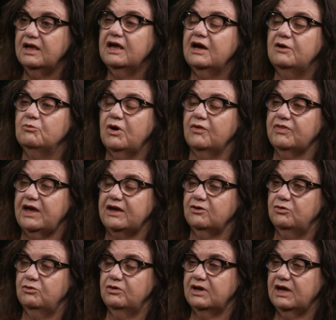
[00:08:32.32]
and what they
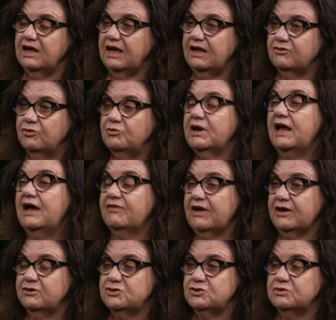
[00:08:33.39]
could do it, how they
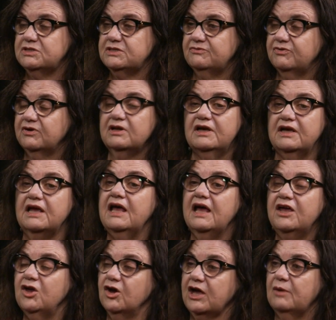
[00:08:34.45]
could do it differently.
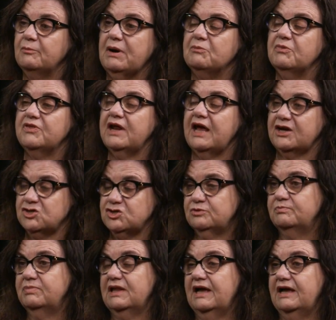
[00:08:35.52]
Come up with an action
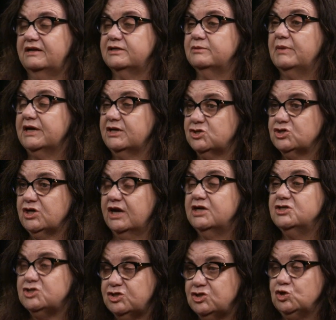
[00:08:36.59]
plan to make a
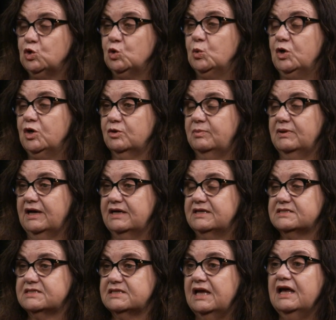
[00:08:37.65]
change in your
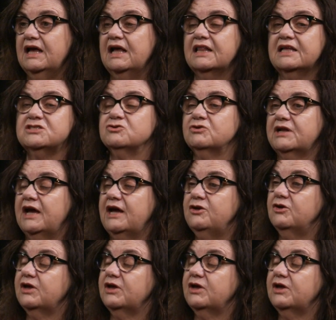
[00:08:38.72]
workplace. Let's look at how you